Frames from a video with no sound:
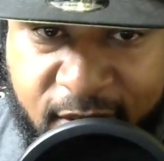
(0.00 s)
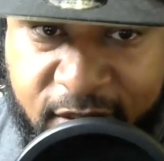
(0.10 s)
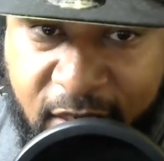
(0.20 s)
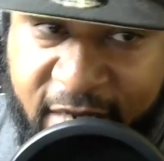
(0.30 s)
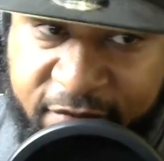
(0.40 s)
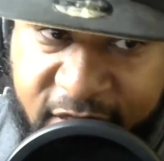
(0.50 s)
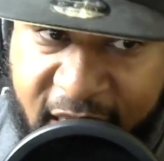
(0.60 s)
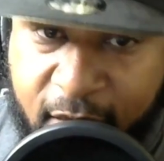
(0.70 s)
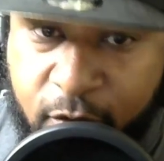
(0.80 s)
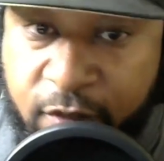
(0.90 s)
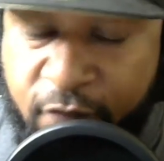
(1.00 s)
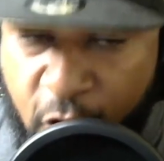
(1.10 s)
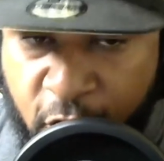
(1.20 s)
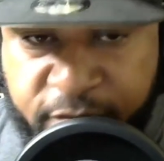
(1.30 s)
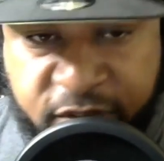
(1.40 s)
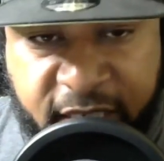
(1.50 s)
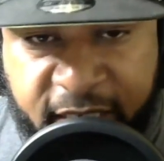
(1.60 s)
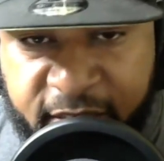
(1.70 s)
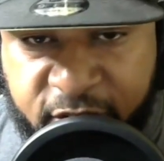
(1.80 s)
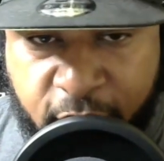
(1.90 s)
to left tackle, if Armstead
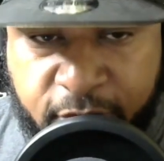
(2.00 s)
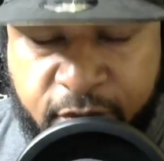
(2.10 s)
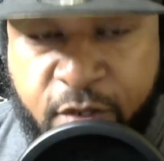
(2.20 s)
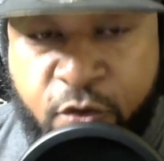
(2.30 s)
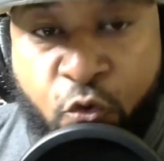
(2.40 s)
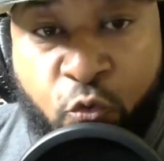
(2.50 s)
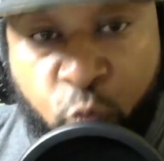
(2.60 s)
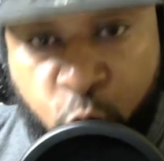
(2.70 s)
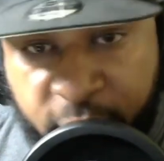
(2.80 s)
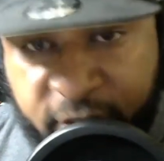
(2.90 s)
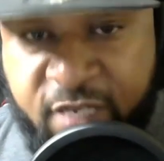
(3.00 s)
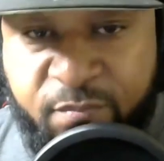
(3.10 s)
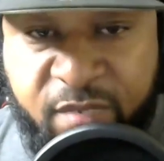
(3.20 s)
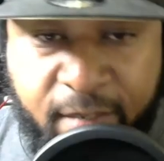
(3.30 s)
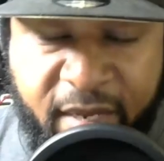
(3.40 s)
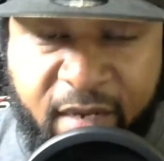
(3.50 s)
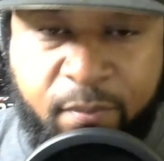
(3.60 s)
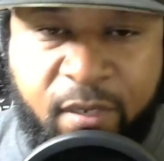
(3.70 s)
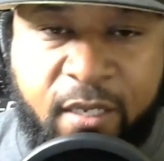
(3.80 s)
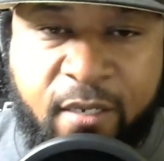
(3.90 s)
gets hurt, wouldn't he be a better
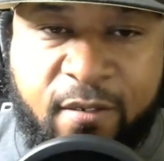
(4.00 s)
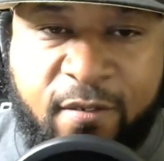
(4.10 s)
player?